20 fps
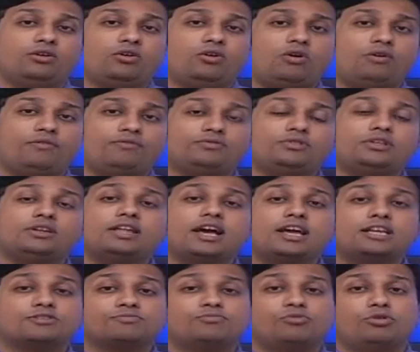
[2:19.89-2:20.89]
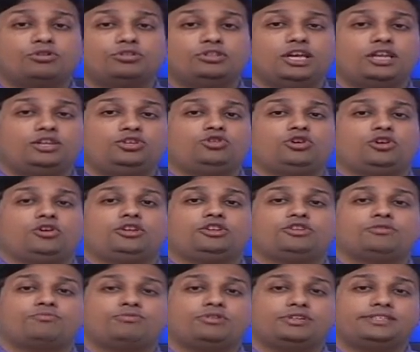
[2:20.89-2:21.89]
of the dashboard that you're
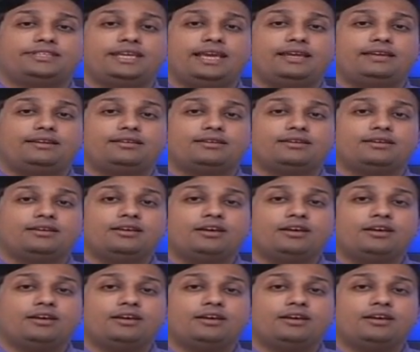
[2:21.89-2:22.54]
going to present